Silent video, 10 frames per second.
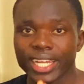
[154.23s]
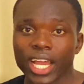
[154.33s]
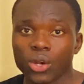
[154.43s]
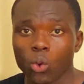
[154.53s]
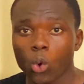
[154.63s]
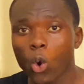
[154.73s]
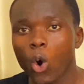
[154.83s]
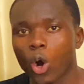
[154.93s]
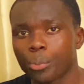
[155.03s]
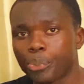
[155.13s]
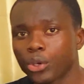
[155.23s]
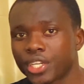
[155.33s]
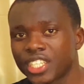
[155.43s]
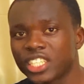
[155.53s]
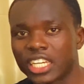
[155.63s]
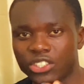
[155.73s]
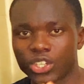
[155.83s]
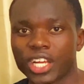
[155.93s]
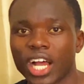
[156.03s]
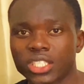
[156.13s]
Then we'll go on building a
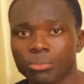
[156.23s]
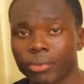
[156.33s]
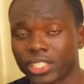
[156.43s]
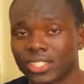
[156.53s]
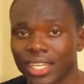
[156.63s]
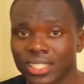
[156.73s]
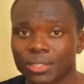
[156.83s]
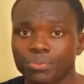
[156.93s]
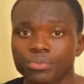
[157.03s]
trader's mindset.